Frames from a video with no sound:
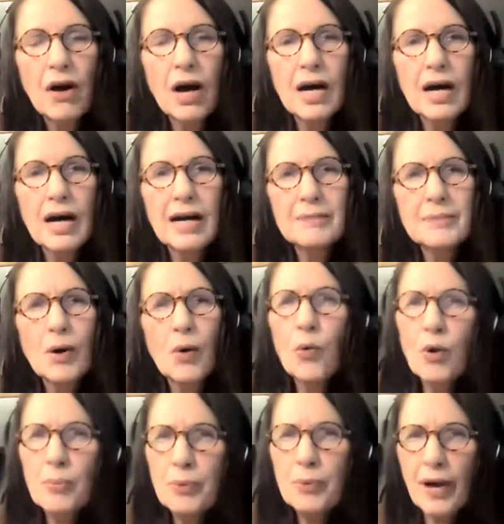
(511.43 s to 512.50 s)

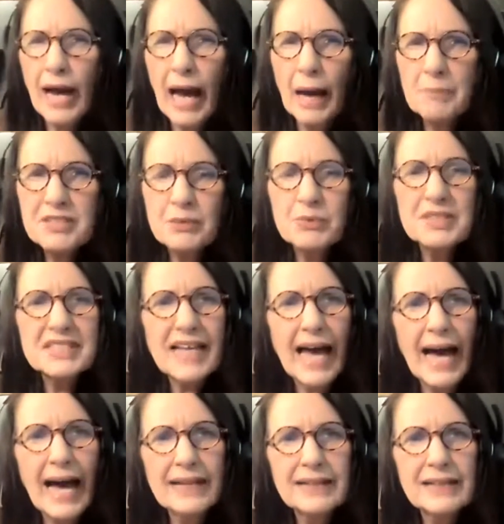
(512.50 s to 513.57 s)
or perhaps it was
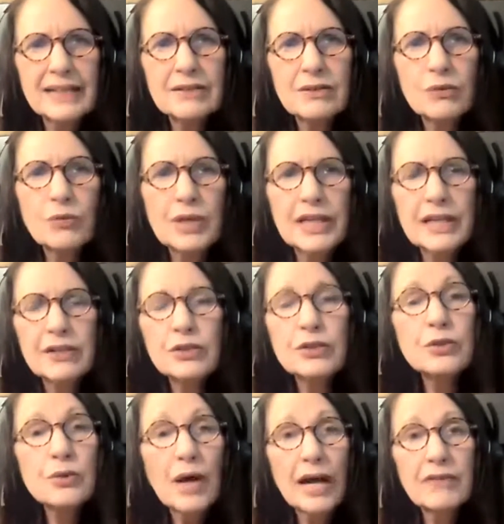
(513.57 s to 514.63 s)
added when
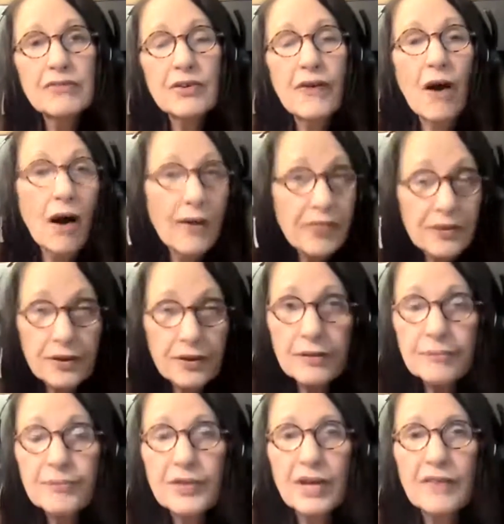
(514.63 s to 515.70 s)
whoever the author
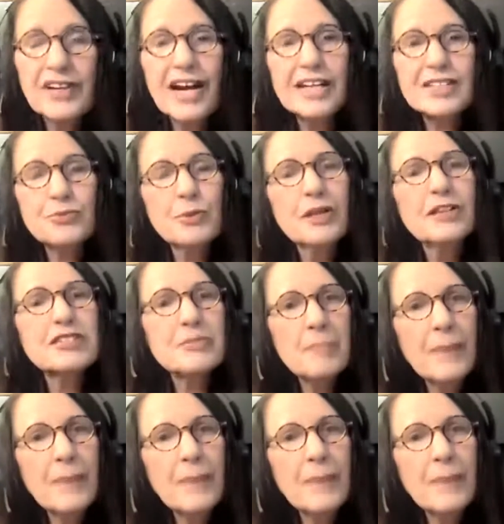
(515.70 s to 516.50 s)
of the Gospel